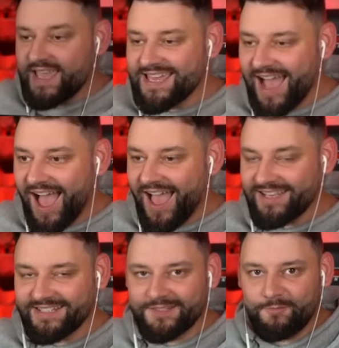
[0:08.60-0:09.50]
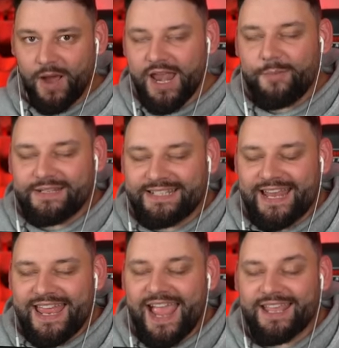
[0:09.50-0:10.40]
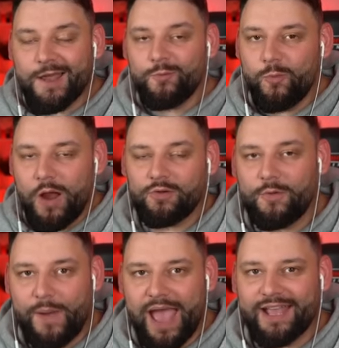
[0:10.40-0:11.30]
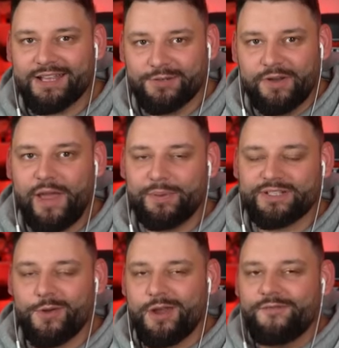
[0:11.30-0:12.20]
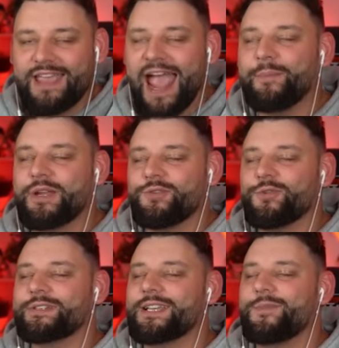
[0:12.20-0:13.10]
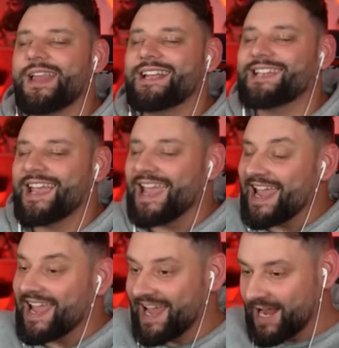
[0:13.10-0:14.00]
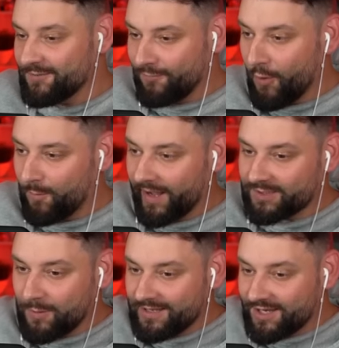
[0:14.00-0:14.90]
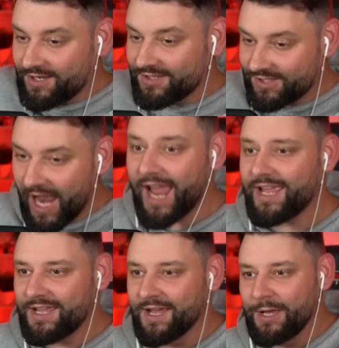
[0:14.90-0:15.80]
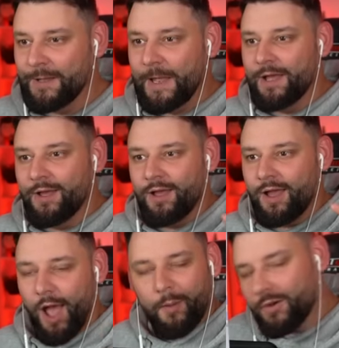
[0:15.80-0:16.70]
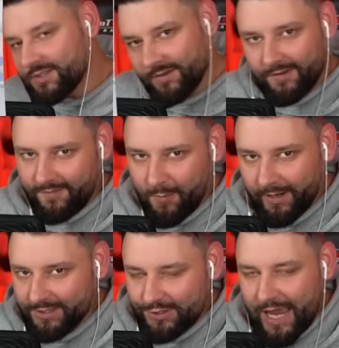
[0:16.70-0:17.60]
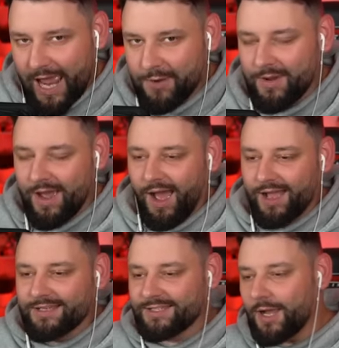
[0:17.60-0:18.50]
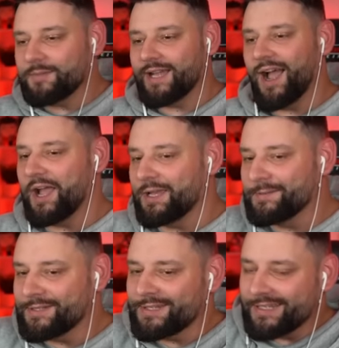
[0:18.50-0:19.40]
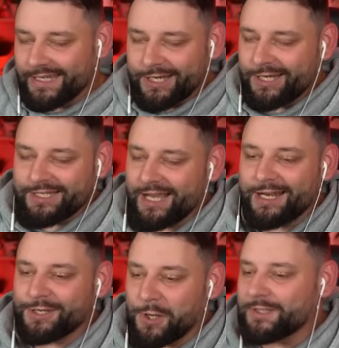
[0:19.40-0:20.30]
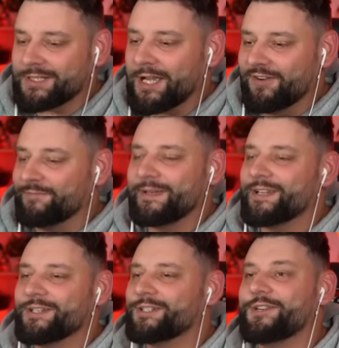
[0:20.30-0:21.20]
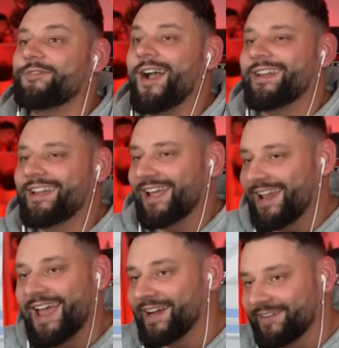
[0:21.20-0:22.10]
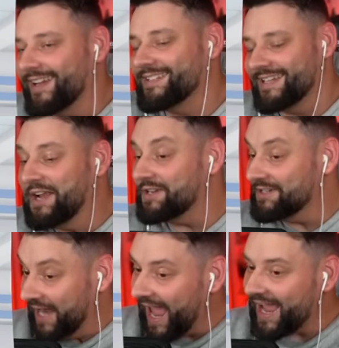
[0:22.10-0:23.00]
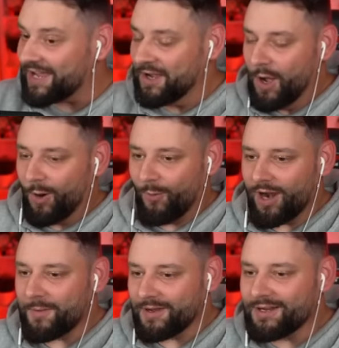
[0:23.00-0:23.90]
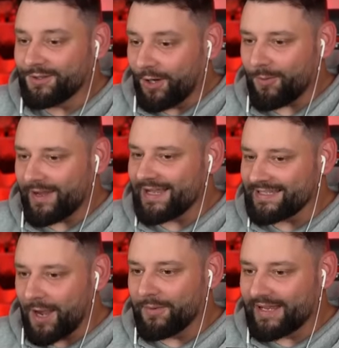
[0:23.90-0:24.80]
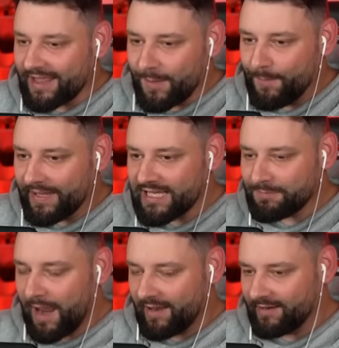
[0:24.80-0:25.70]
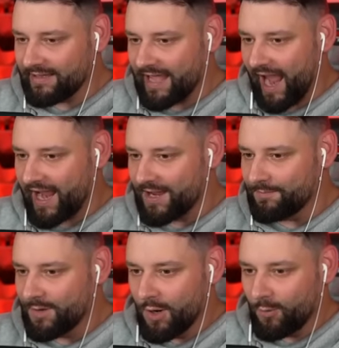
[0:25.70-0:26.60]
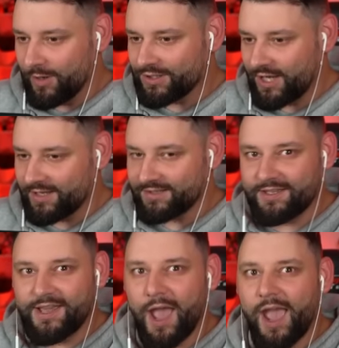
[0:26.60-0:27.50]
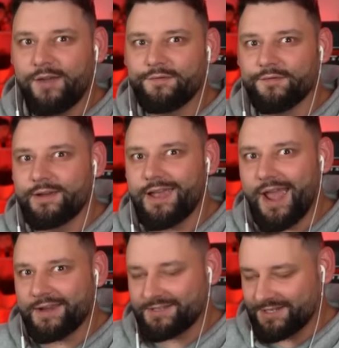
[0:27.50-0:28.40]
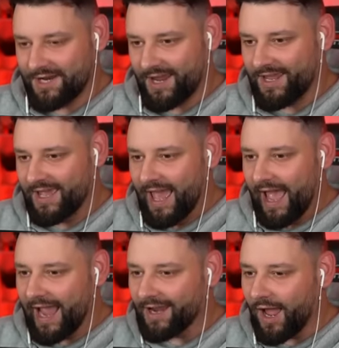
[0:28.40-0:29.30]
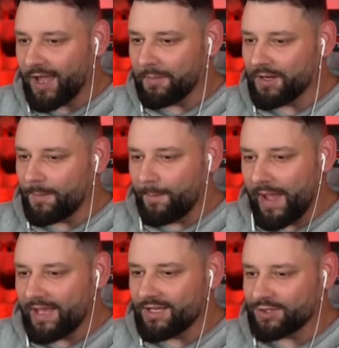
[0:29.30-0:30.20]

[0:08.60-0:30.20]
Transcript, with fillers: guys, my name is Seniac and welcome back to another episode of Cabin Crew Simulator here in Roblox where today I'm going to sing Foolish. Now, sometimes you just got to do stuff because you find it hilarious and today what I'm going to do is I'm going to get the biggest plane in the game which is the A380 and I am going to make